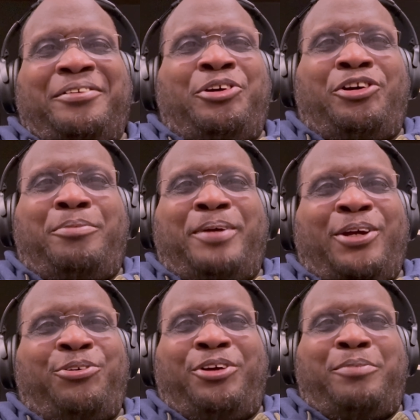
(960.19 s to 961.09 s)
hook up by
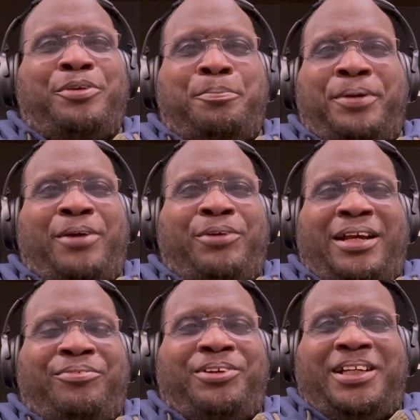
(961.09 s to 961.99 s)
crook, I'm going to pay
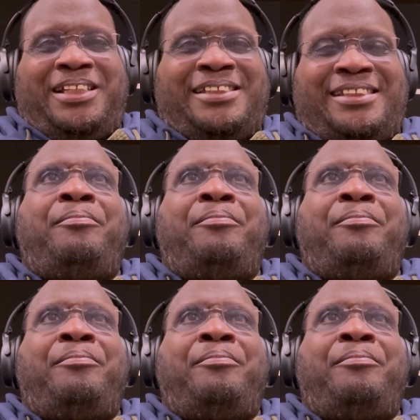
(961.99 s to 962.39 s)
whatever it is.